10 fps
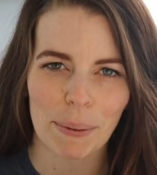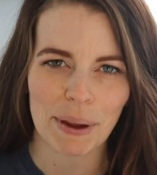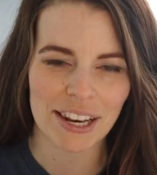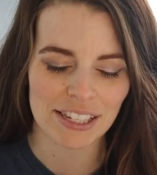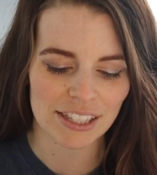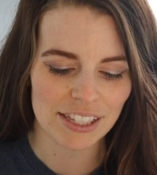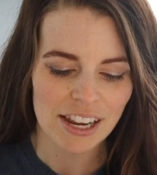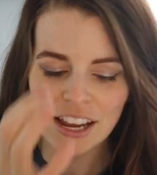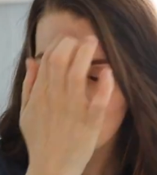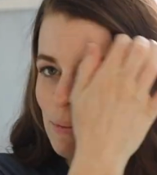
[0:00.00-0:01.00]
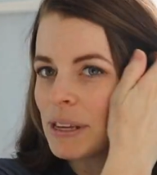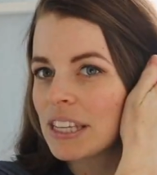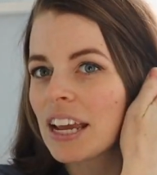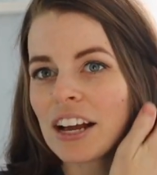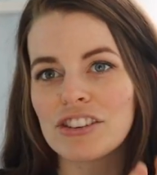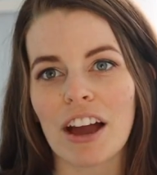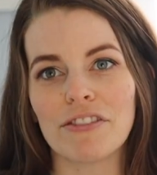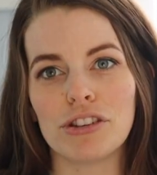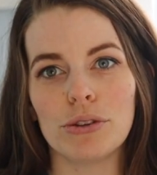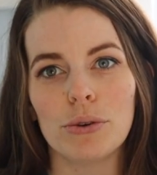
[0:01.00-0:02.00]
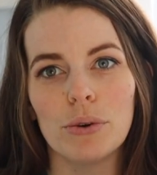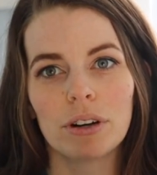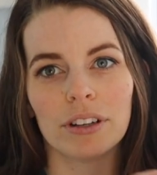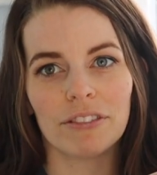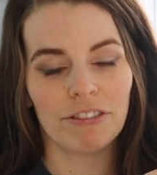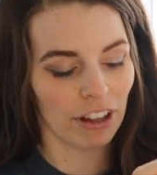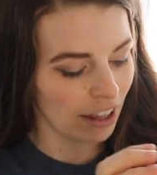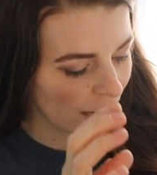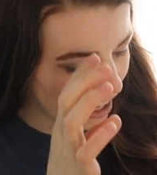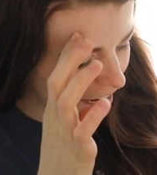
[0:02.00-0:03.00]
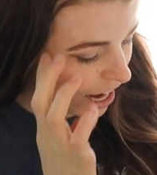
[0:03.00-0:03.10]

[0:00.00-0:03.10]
that make any sense? Basically, I just have to fill in